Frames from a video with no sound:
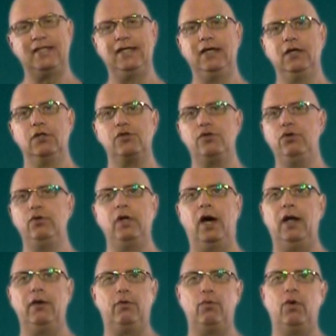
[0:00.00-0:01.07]
steels do
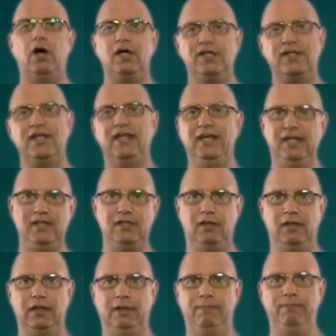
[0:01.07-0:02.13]
not rust
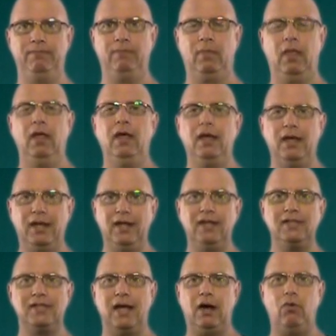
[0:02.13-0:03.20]
easily. It
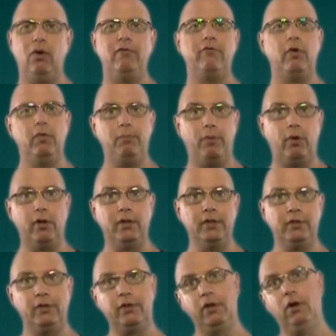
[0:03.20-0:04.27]
is, however,
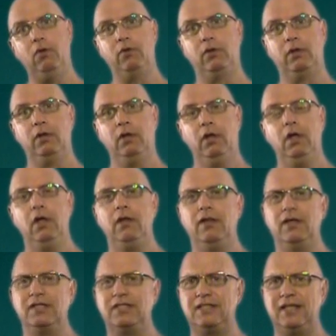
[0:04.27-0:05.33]
important to note
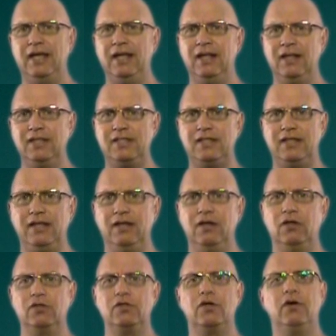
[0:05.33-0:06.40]
that stainless
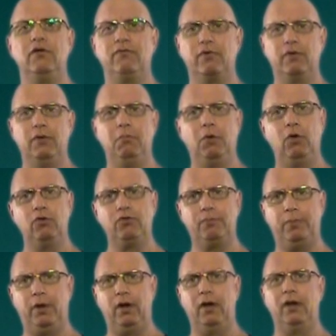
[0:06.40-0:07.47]
steels, for the
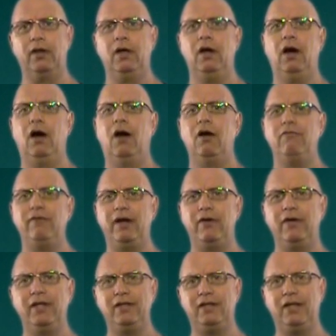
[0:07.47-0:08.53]
most part, are
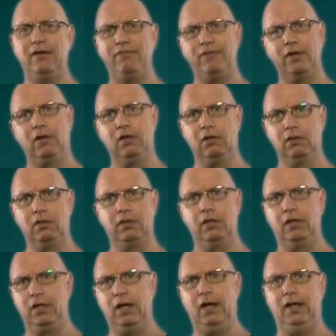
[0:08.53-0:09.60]
very difficult to
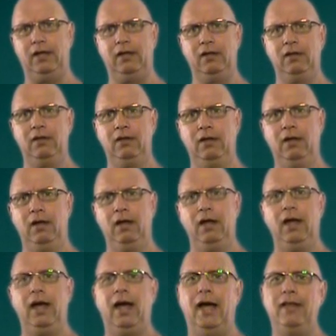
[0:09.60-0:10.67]
cut
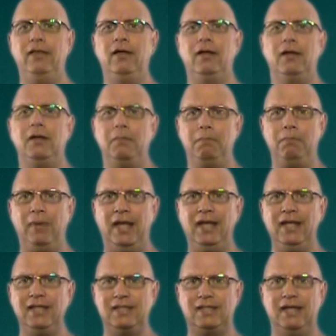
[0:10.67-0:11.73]
and that
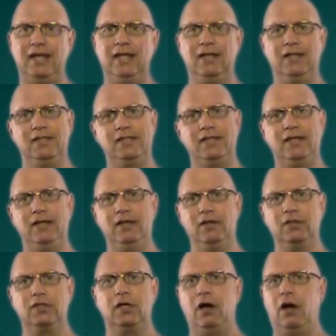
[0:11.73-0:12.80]
many stainless
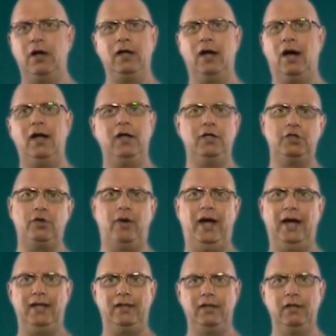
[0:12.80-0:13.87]
steels are not
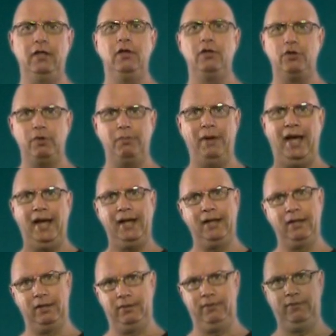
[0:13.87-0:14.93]
attracted to
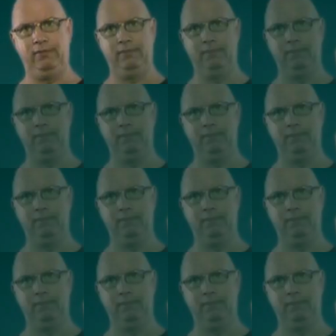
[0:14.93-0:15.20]
magnets.